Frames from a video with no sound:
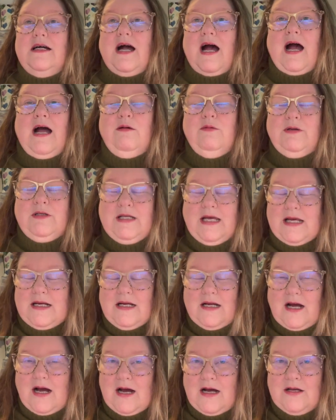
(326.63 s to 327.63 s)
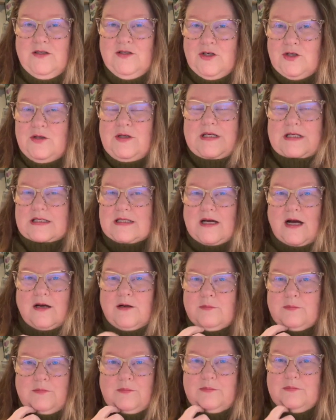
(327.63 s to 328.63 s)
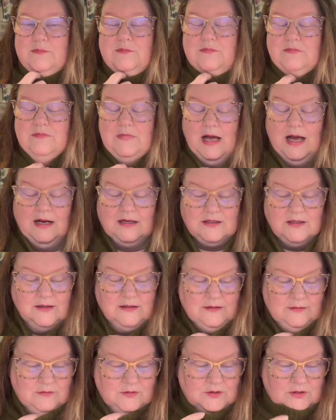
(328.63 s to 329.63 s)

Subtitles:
I would get it. Jukis are excellent.